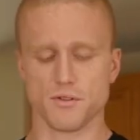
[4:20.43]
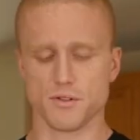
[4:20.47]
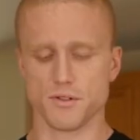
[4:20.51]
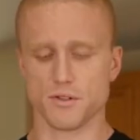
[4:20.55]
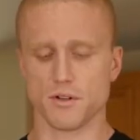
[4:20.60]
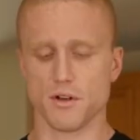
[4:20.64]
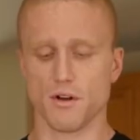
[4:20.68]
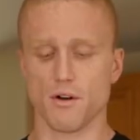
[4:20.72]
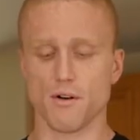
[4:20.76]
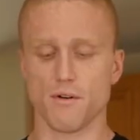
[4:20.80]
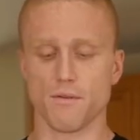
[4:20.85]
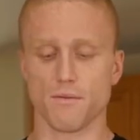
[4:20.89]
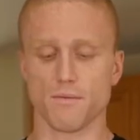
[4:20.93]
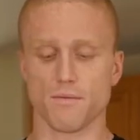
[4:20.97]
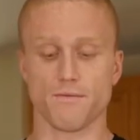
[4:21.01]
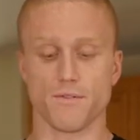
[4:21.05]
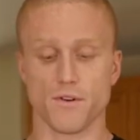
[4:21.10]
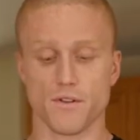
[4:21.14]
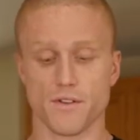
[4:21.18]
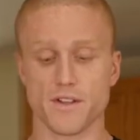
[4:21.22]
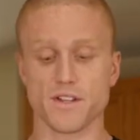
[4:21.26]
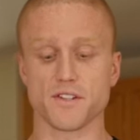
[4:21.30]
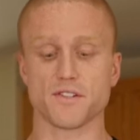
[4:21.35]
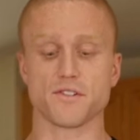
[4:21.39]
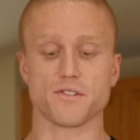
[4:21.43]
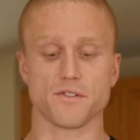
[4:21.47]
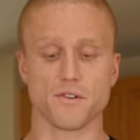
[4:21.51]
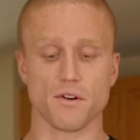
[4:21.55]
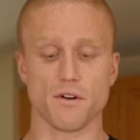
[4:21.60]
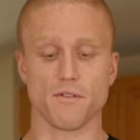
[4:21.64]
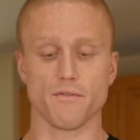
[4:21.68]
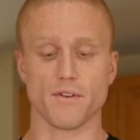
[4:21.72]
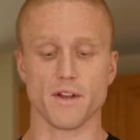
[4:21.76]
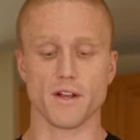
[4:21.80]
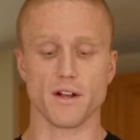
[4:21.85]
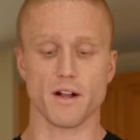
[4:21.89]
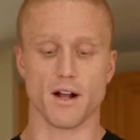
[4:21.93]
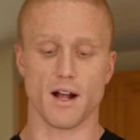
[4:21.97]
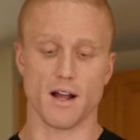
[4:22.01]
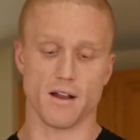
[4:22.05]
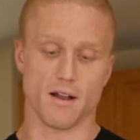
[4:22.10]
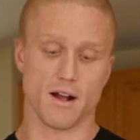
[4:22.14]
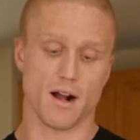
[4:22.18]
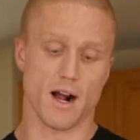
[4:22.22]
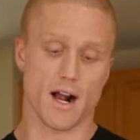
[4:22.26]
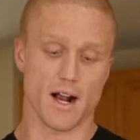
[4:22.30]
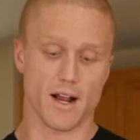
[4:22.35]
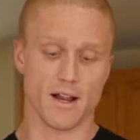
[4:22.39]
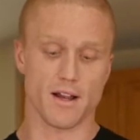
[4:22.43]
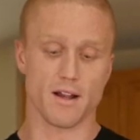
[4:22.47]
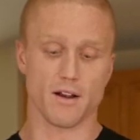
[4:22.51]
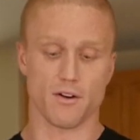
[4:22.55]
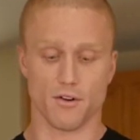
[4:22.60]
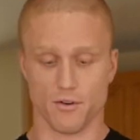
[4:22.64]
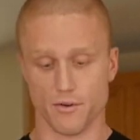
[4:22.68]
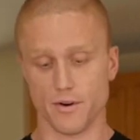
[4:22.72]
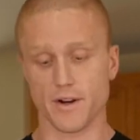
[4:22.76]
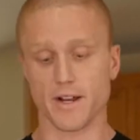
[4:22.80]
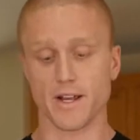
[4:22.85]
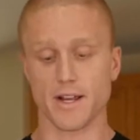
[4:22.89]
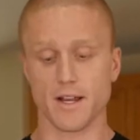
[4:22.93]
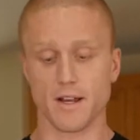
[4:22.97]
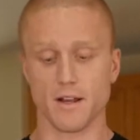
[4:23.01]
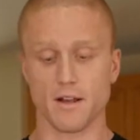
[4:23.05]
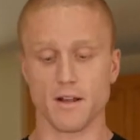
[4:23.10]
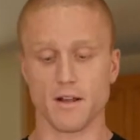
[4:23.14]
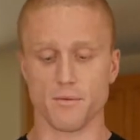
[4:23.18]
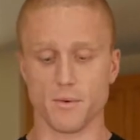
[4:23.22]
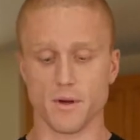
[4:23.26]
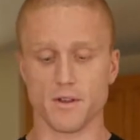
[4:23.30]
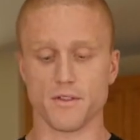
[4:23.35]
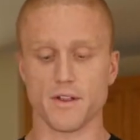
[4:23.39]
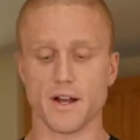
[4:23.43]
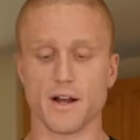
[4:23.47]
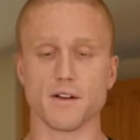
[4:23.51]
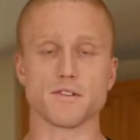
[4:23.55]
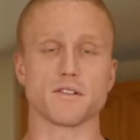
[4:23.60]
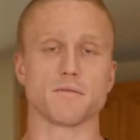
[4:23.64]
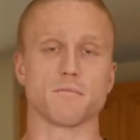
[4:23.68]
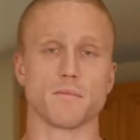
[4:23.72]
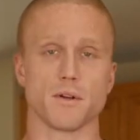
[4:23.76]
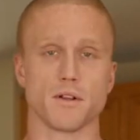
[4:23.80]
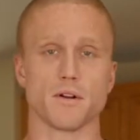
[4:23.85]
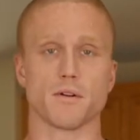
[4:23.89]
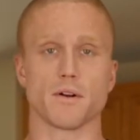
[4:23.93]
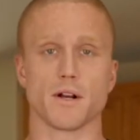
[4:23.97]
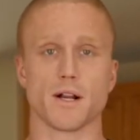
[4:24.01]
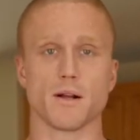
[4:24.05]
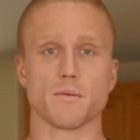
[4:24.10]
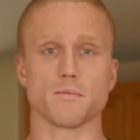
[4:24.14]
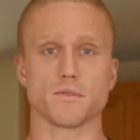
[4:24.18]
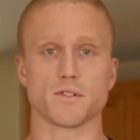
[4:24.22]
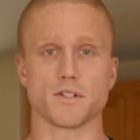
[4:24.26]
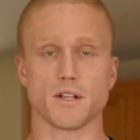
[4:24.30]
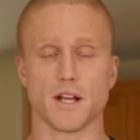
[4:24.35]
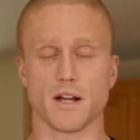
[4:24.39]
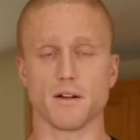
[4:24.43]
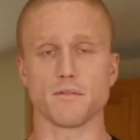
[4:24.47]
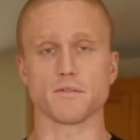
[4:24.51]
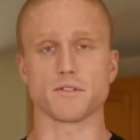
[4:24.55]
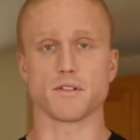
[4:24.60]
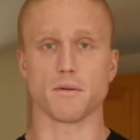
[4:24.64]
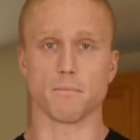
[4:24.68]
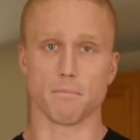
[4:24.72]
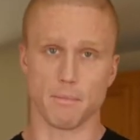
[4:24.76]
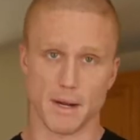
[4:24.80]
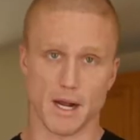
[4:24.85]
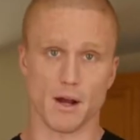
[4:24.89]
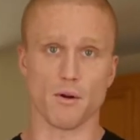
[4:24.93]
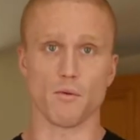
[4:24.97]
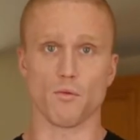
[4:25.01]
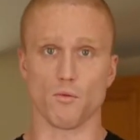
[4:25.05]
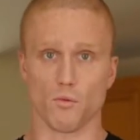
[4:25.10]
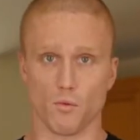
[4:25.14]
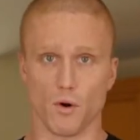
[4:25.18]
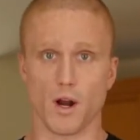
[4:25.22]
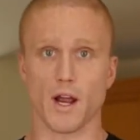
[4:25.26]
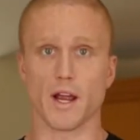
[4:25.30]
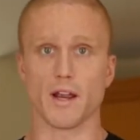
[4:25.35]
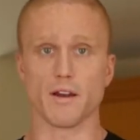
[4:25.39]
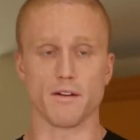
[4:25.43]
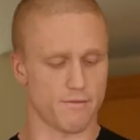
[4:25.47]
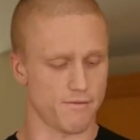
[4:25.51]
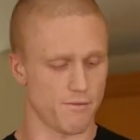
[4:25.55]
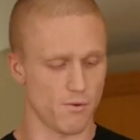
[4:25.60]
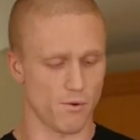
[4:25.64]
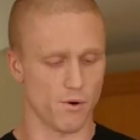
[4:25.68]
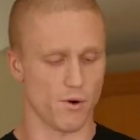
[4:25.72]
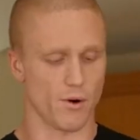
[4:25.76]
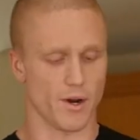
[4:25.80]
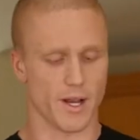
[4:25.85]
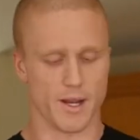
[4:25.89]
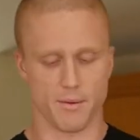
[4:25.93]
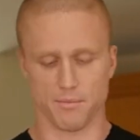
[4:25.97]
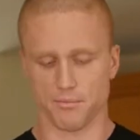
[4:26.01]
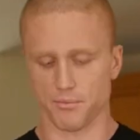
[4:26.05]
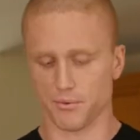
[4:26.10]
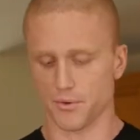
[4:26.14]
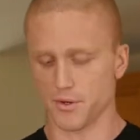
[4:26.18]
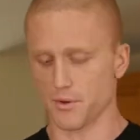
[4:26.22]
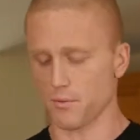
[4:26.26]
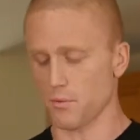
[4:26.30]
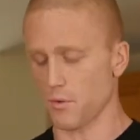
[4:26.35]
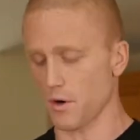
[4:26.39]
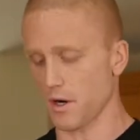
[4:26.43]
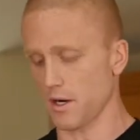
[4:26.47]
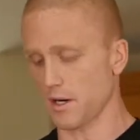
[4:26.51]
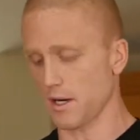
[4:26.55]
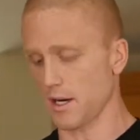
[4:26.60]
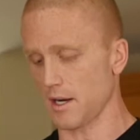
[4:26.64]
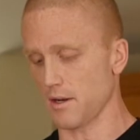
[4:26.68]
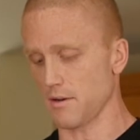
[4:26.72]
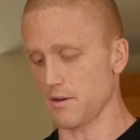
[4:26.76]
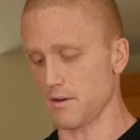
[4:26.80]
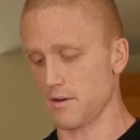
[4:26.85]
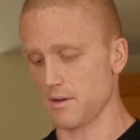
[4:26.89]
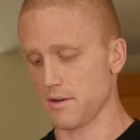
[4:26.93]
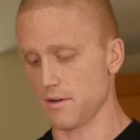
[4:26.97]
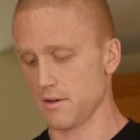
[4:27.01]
So for this serving, I agree 3,000 milligrams sounds about right for a pre-workout.